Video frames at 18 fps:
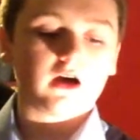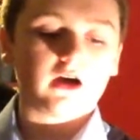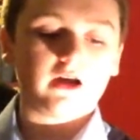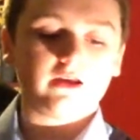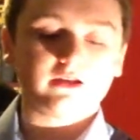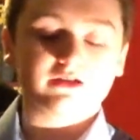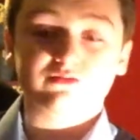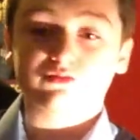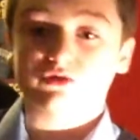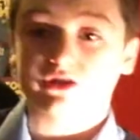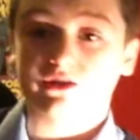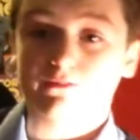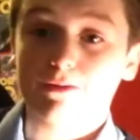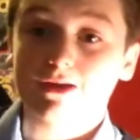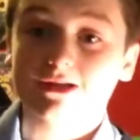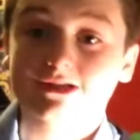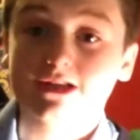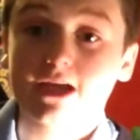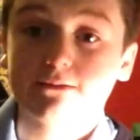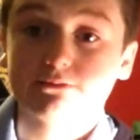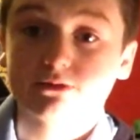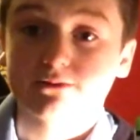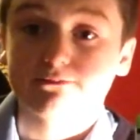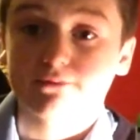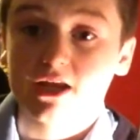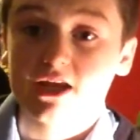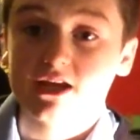It's one of the best games
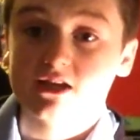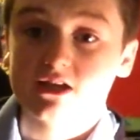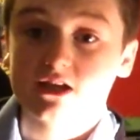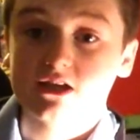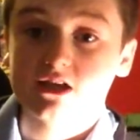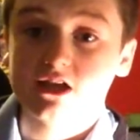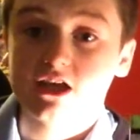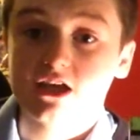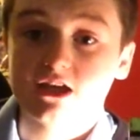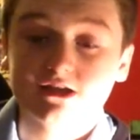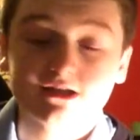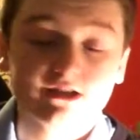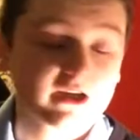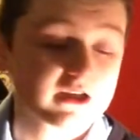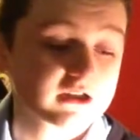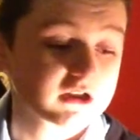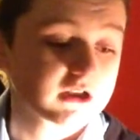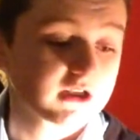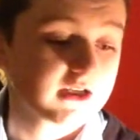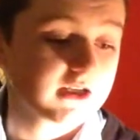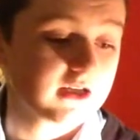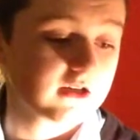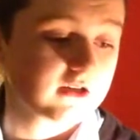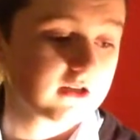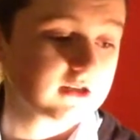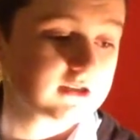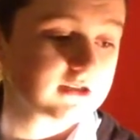I played in years, actually,
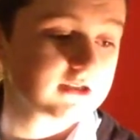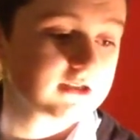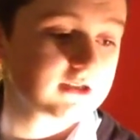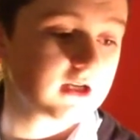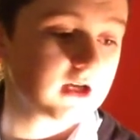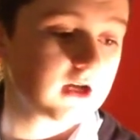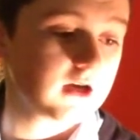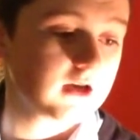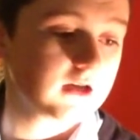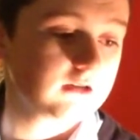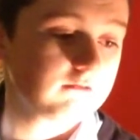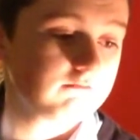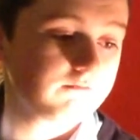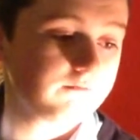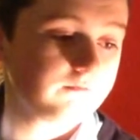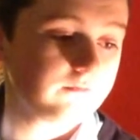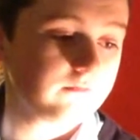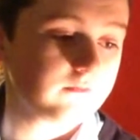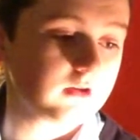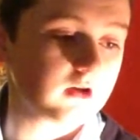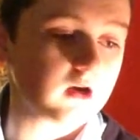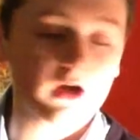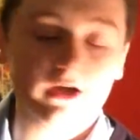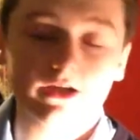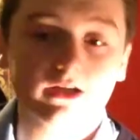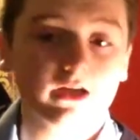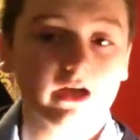and it's uh,
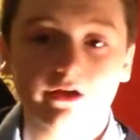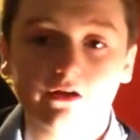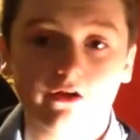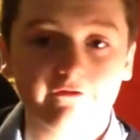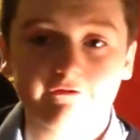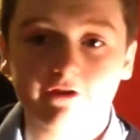I cannot